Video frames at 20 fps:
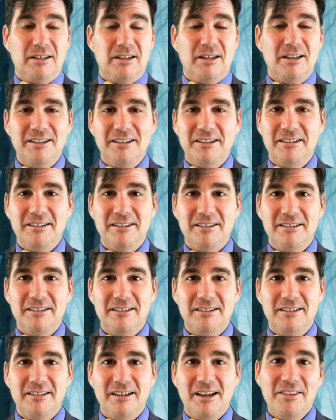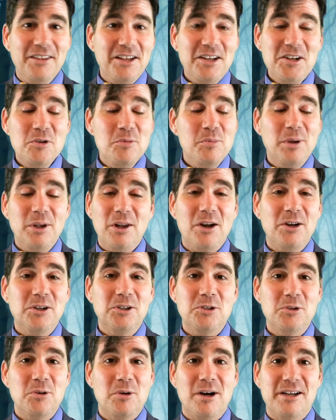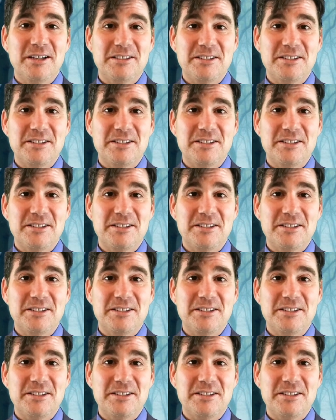And then you belong to